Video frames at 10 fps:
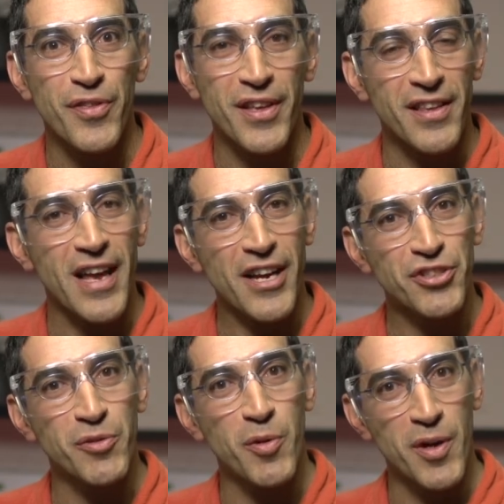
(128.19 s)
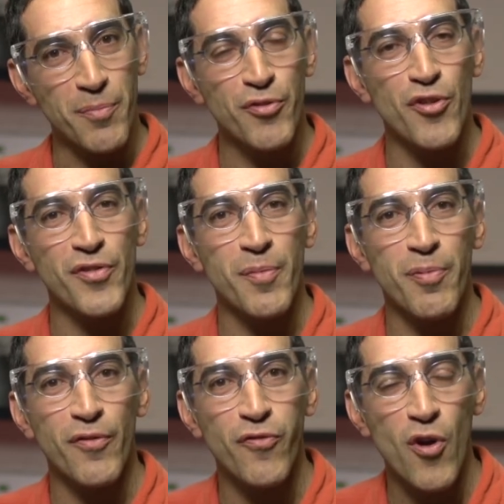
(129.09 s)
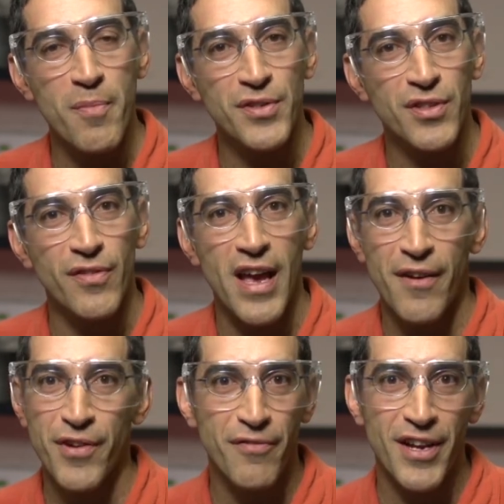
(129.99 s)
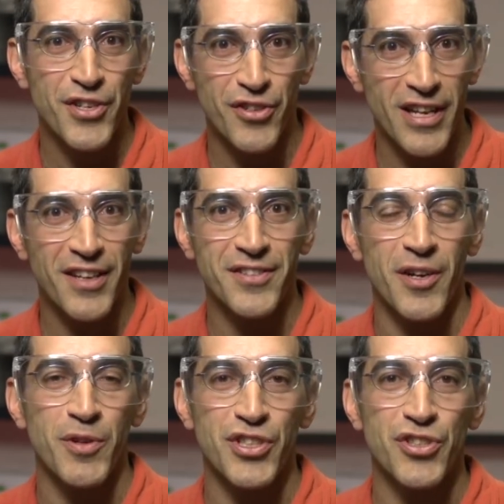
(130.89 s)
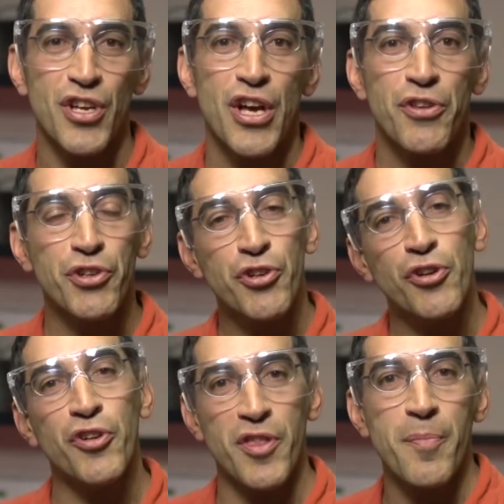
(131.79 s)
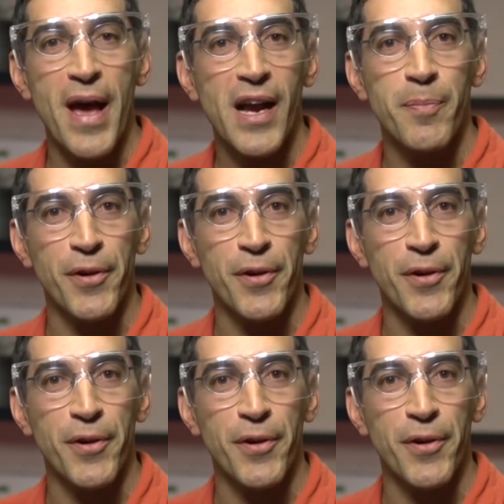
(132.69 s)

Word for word: thing that actually will improve the performance of every range hood out there, which is to cook on the back